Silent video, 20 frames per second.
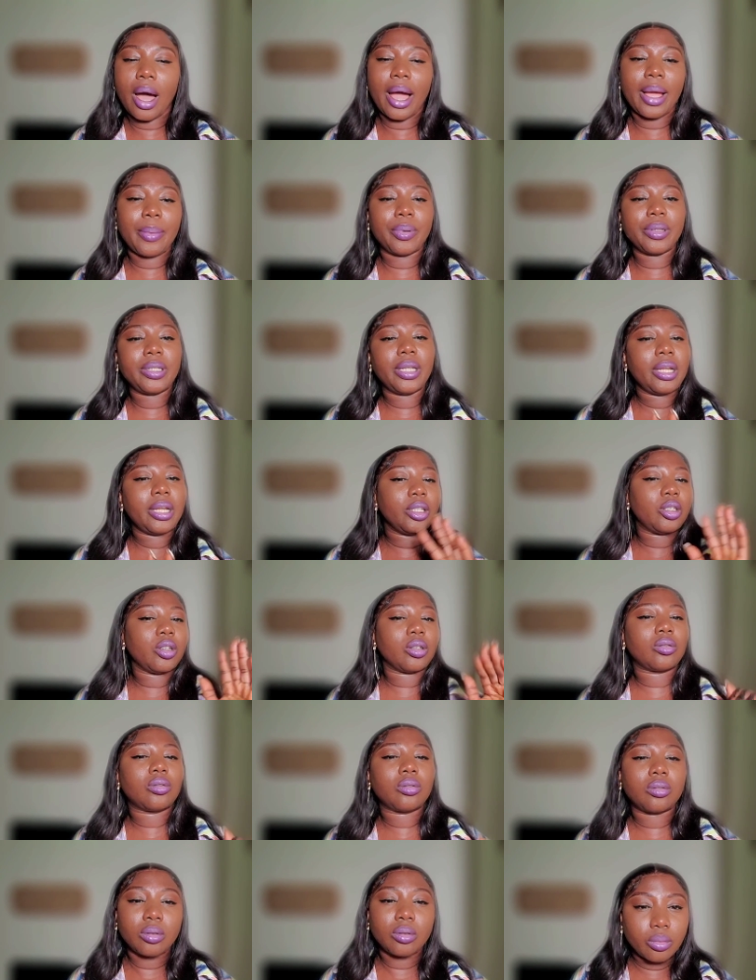hi, but Nelo
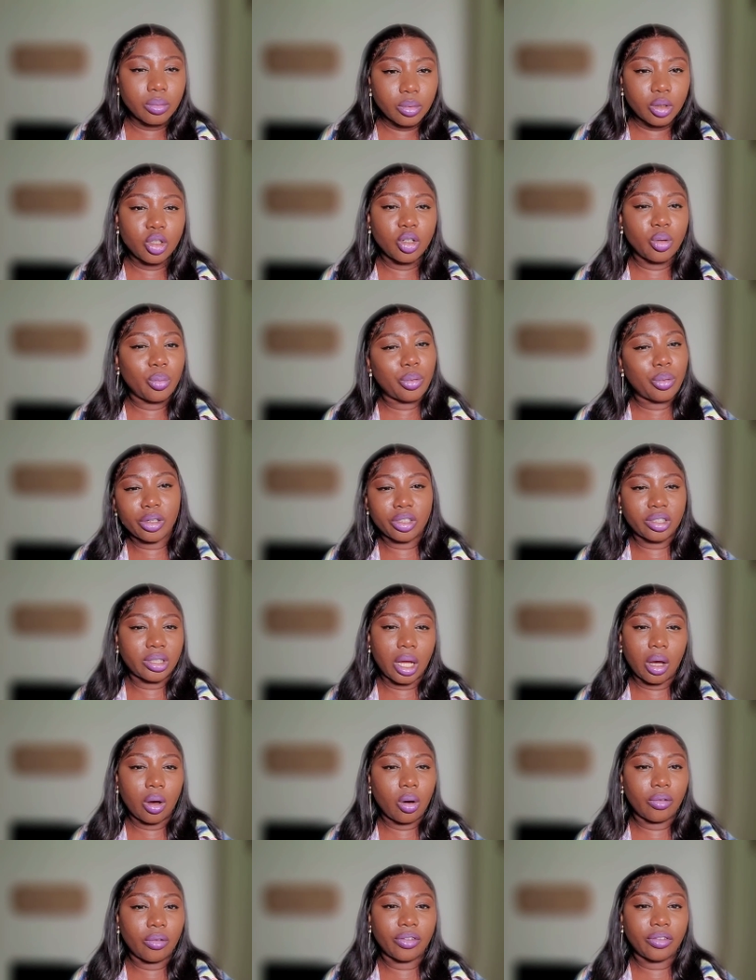just you know, brush
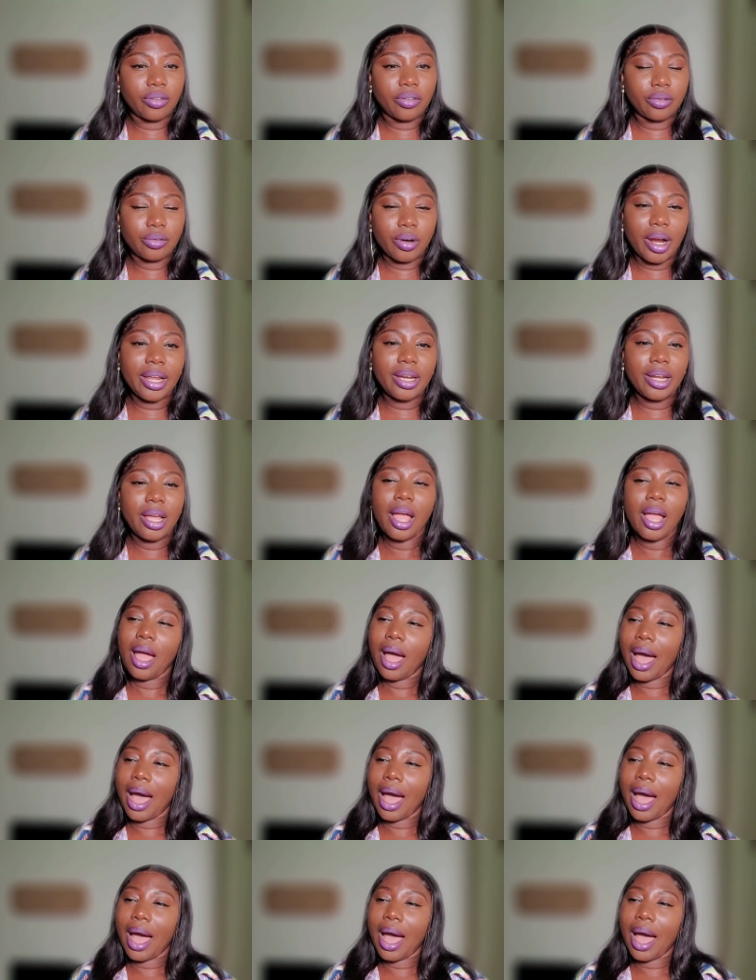that off, right?